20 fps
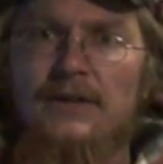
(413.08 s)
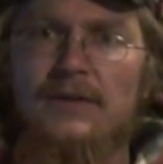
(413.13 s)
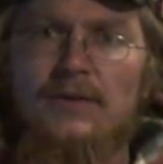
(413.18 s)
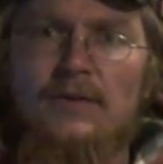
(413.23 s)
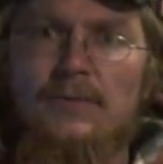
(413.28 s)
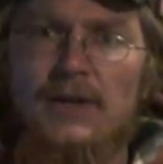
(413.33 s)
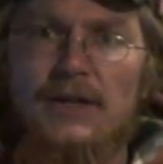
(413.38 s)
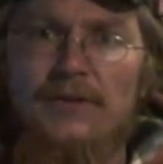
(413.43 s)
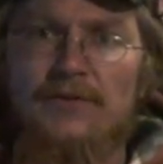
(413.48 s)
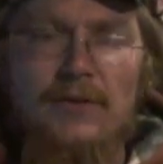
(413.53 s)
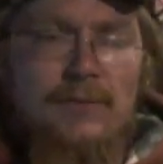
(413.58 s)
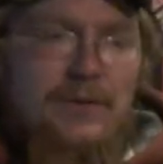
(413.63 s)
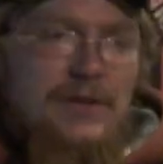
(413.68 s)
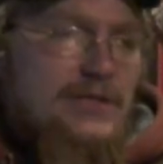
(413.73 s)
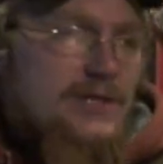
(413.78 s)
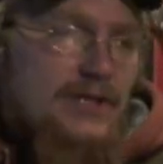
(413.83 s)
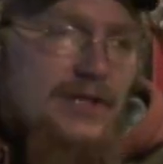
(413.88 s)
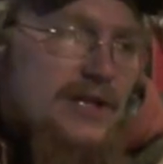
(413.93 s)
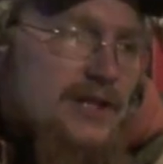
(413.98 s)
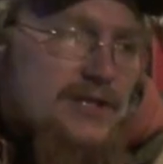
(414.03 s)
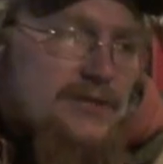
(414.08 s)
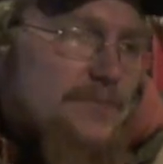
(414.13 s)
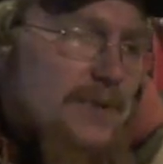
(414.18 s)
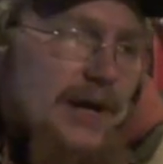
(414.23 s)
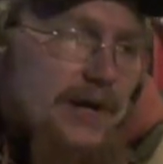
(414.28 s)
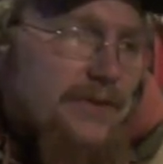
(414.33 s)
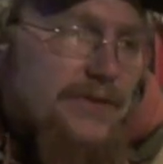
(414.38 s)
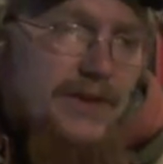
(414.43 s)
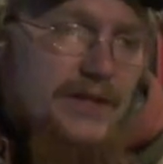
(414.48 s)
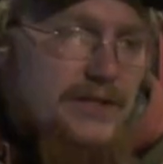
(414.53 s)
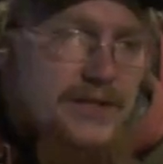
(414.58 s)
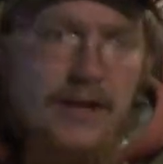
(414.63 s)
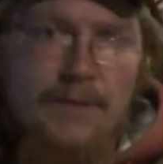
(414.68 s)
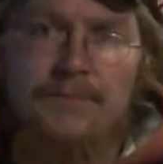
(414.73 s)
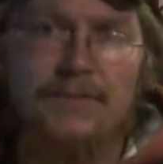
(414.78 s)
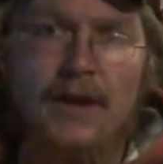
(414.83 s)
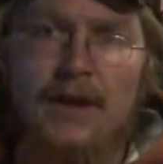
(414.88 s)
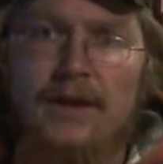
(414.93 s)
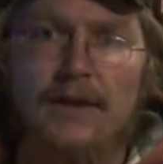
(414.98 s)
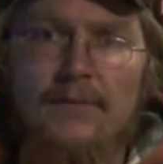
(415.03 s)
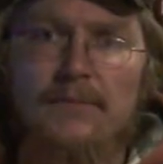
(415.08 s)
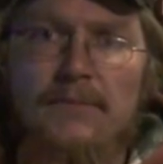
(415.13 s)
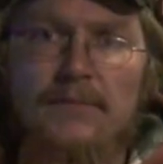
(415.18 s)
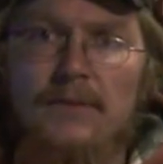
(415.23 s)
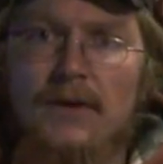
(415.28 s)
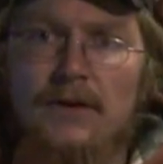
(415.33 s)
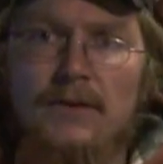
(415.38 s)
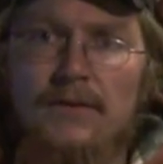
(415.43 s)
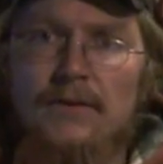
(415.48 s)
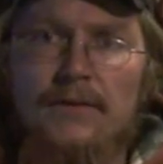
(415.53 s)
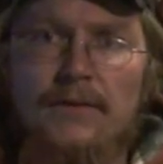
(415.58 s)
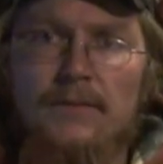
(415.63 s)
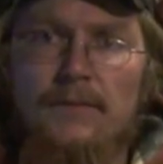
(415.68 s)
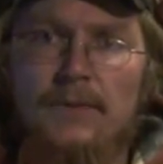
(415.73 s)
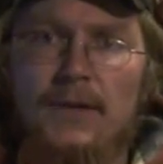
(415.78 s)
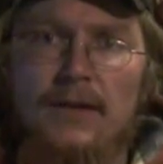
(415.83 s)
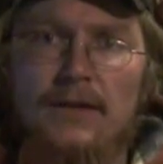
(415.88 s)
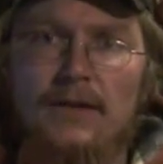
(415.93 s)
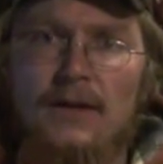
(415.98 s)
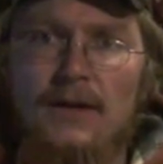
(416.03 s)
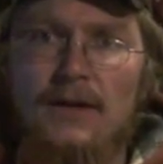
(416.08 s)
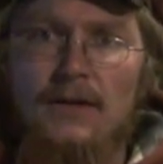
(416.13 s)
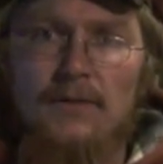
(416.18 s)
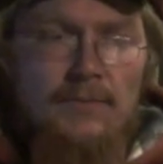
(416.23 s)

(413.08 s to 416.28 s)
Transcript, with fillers: You know what I mean? If he puts it in his mouth, that's up to him. You know what I mean?